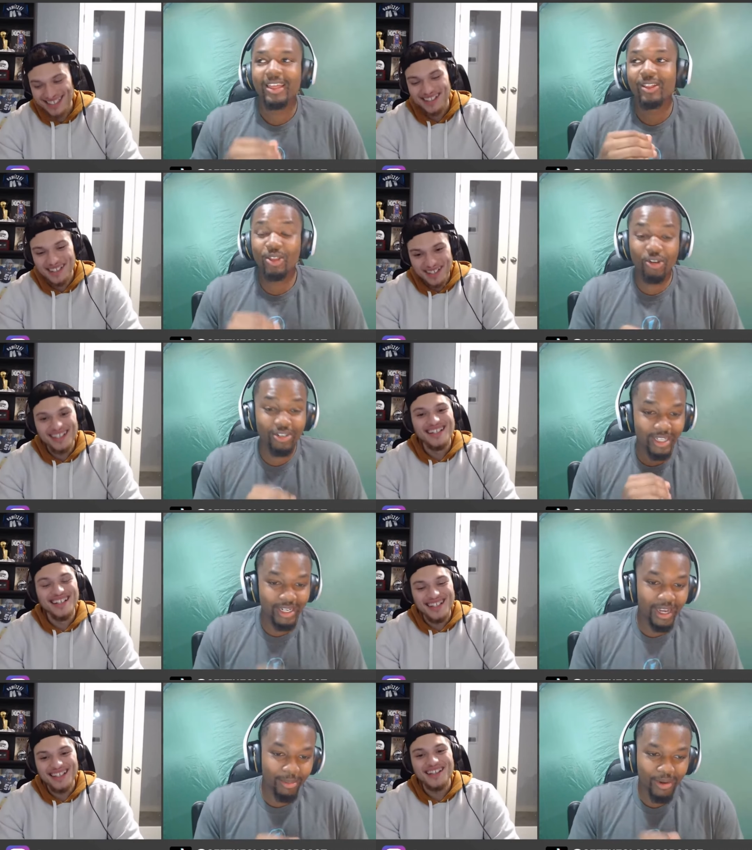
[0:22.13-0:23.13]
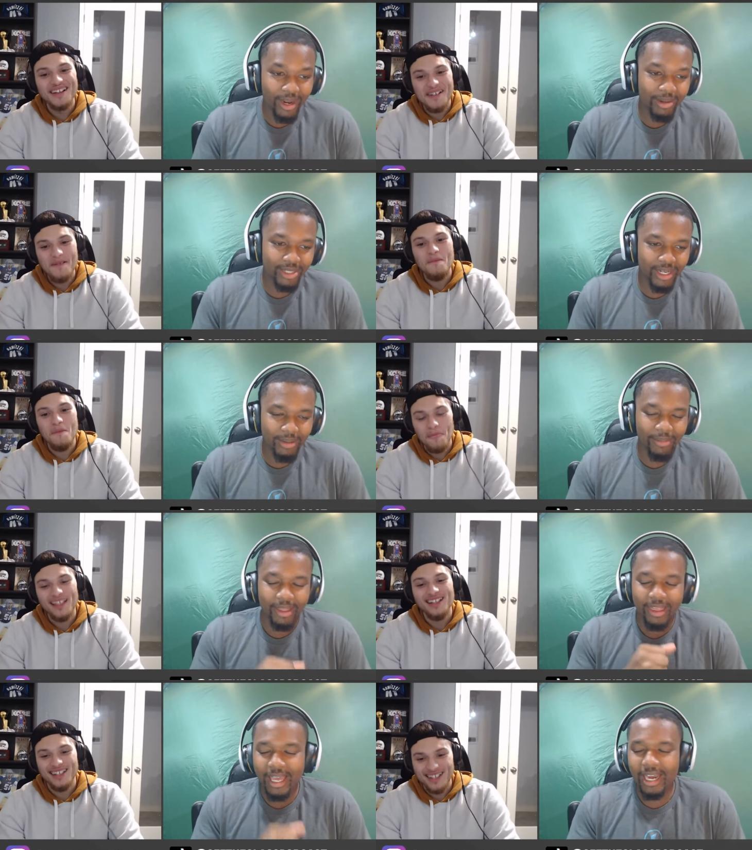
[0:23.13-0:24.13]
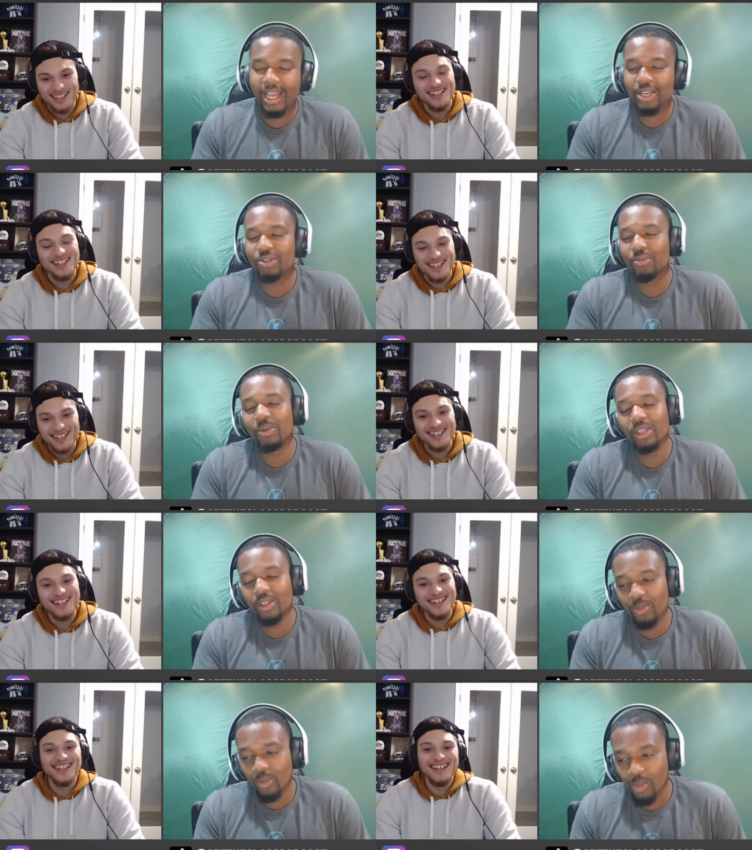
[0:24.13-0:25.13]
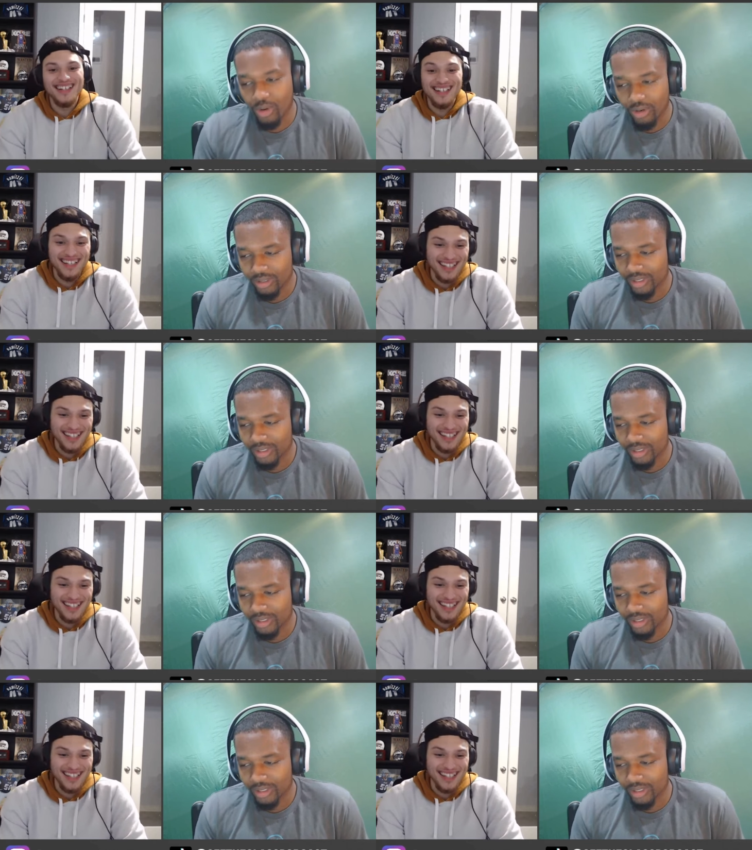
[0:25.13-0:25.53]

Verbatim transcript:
Speaker 1: Thursday night prime time. That had to be the worst